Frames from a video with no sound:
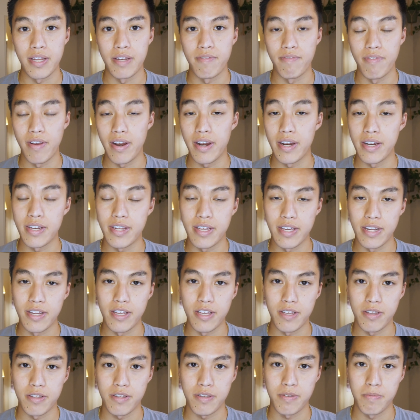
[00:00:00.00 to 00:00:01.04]
a very
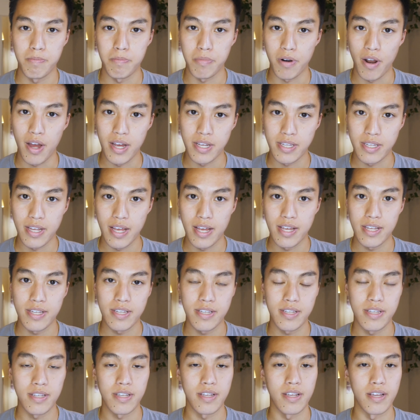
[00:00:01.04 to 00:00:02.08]
tedious
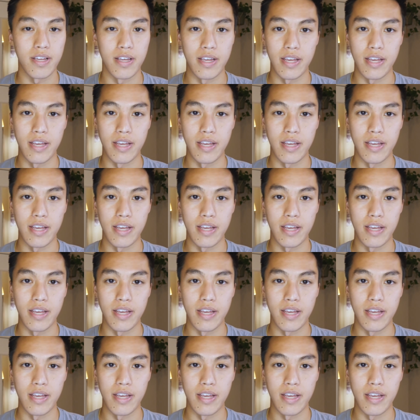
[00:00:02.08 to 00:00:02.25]
process,